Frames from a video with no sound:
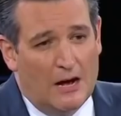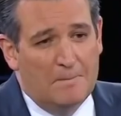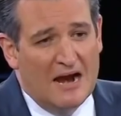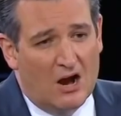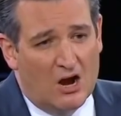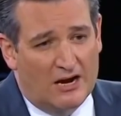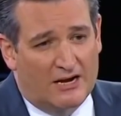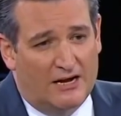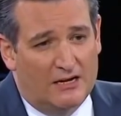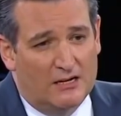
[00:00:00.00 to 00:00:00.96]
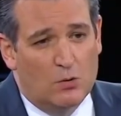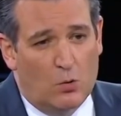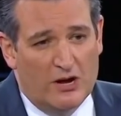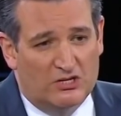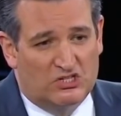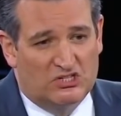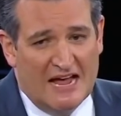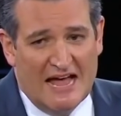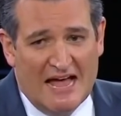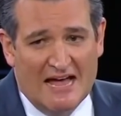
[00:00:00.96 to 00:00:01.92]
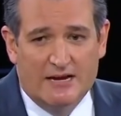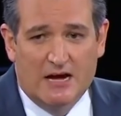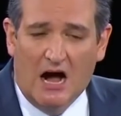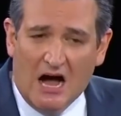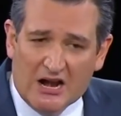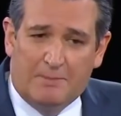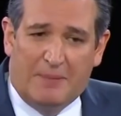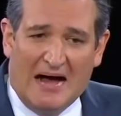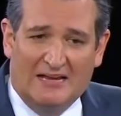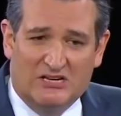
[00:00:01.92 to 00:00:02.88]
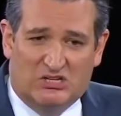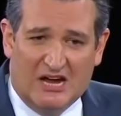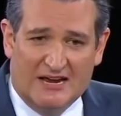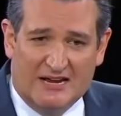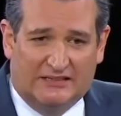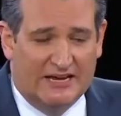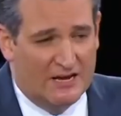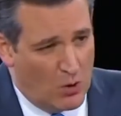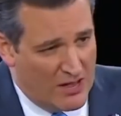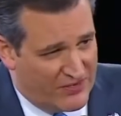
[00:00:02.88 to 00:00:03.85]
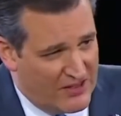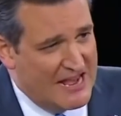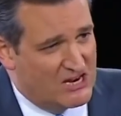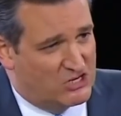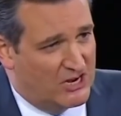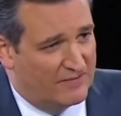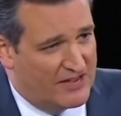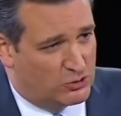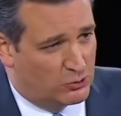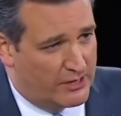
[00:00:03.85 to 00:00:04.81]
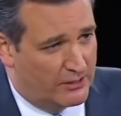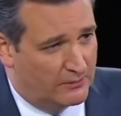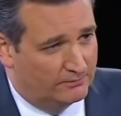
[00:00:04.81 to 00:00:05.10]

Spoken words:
and of course other candidates such as Mitt Romney and John McCain